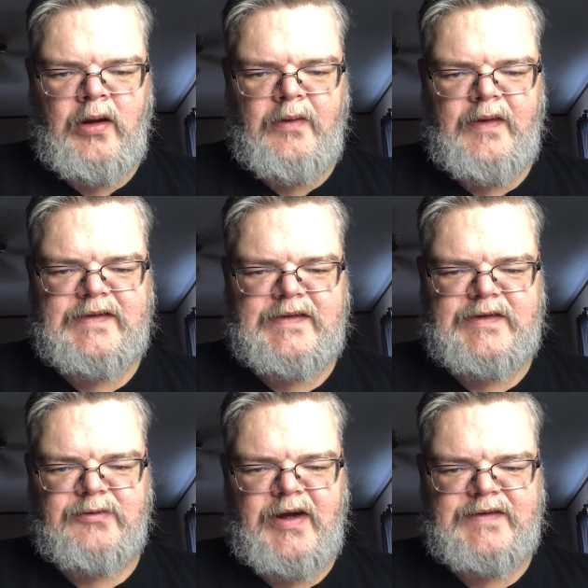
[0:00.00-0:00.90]
this is
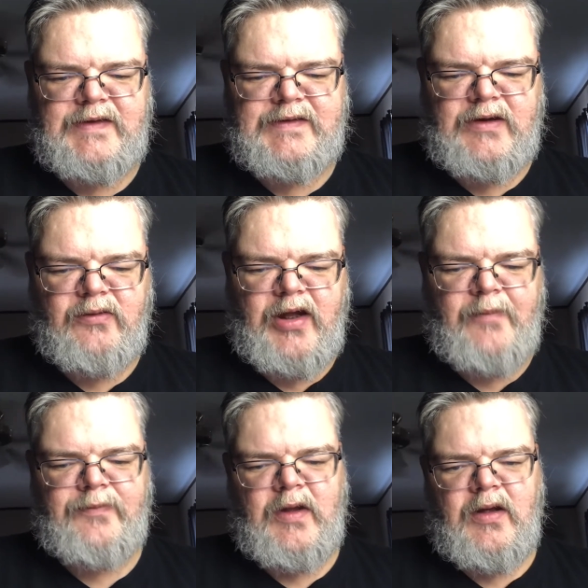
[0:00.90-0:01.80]
the residence here, okay,
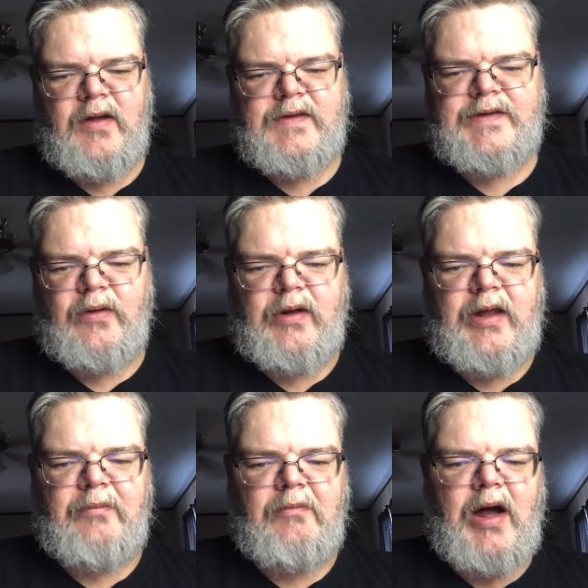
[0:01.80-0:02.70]
so
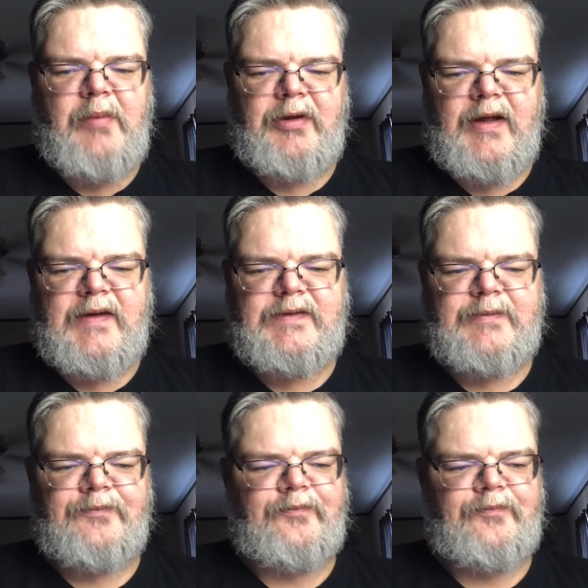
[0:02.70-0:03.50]
in my place,